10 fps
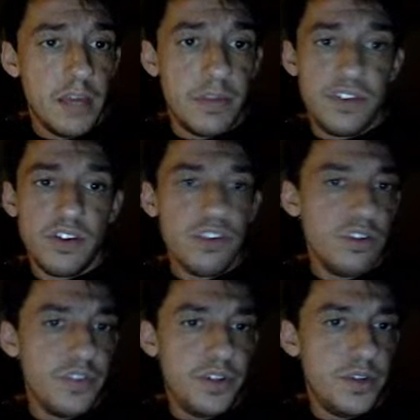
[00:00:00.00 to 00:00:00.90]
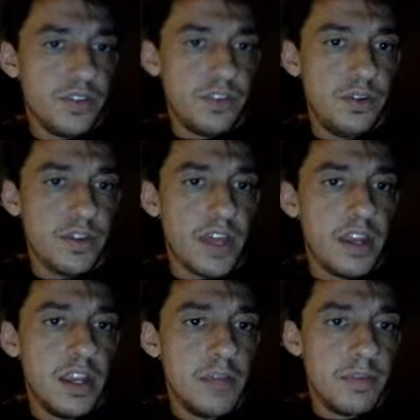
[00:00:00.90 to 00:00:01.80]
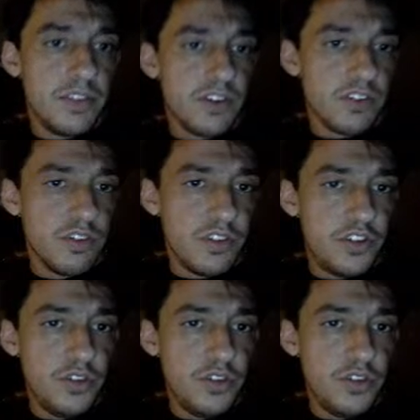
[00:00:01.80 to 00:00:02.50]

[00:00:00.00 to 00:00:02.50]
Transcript: But SARS-CoV-2 doesn't do that. But SARS-CoV-2